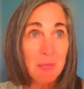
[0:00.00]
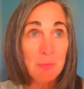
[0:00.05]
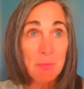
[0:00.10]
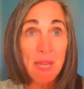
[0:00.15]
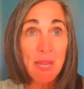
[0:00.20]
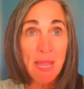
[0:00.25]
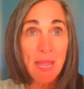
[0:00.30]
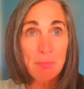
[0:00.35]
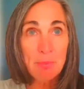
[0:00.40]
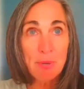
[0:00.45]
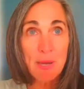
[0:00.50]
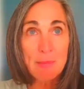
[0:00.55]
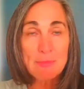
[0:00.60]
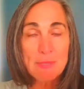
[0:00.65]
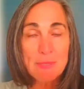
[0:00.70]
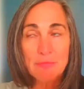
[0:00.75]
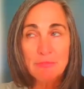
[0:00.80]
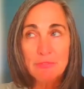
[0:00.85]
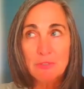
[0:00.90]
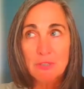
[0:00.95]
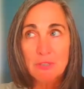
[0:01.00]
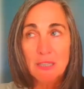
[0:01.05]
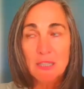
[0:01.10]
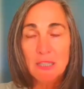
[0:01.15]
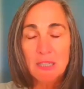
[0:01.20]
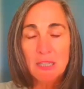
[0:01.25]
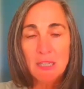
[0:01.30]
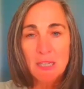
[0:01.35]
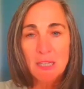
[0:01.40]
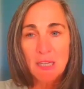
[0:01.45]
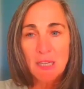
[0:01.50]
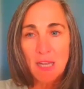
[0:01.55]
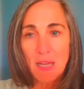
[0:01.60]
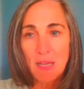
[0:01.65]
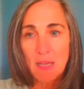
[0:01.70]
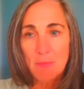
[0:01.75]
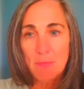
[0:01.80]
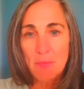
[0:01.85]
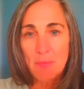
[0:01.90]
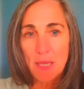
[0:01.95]
but I had prepped him for it.
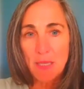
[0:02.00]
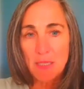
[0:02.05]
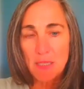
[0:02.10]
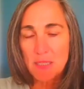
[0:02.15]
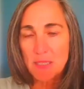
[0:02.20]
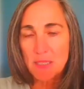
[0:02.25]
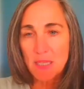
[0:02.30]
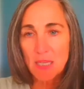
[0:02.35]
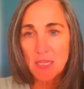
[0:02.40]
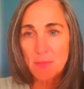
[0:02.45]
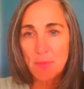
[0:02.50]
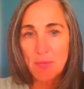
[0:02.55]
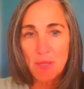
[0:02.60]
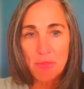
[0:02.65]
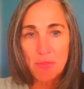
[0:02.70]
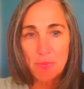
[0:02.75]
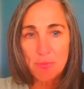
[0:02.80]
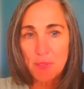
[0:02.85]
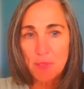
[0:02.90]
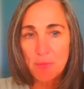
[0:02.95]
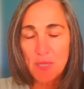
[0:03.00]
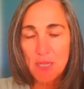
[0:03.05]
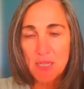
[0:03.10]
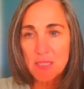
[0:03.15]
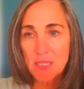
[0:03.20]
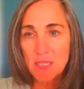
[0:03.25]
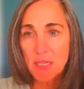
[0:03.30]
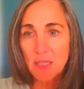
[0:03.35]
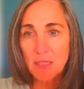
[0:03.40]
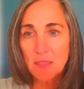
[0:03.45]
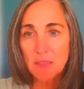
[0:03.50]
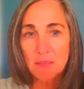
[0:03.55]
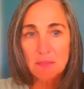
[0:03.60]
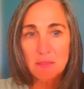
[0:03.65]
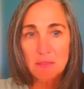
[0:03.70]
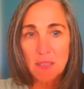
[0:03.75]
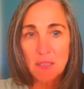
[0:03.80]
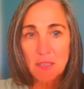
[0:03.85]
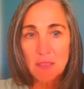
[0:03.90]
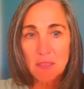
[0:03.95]
And he said about 3 weeks in,
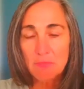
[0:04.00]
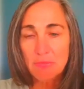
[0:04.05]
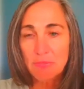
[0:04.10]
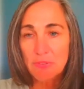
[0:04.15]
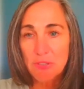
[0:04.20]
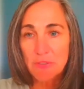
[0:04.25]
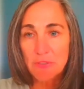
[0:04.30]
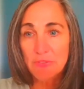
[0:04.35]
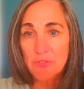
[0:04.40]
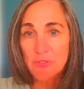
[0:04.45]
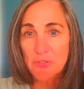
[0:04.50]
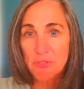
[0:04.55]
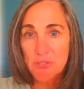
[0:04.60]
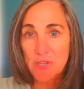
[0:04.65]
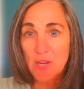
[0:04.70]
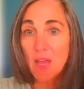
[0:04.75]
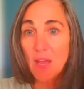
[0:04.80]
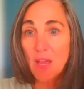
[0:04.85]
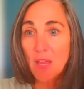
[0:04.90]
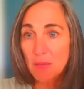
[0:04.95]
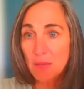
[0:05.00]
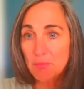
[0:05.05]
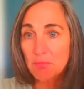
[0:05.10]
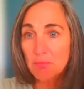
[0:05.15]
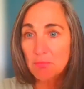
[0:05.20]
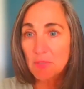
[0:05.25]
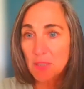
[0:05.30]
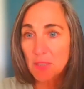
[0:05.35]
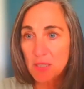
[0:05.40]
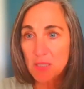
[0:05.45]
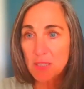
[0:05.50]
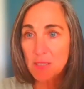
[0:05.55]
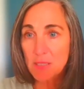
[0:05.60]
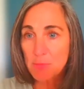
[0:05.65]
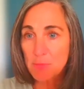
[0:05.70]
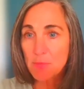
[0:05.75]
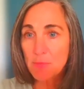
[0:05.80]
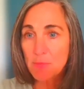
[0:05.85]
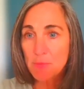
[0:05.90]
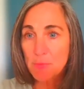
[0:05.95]
like for the first time, his
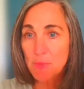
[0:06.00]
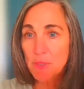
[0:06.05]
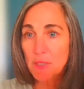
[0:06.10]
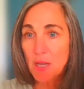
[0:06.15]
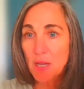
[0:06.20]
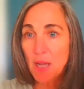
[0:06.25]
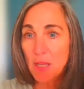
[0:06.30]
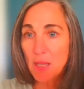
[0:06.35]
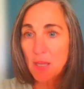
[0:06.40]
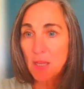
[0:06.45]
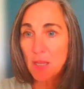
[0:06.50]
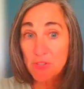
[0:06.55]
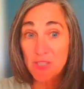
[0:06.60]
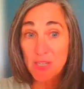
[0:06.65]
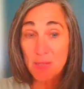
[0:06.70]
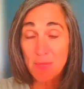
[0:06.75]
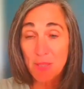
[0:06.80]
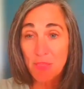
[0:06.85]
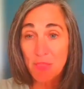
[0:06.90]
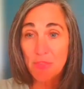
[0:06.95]
symptoms were gone, first time in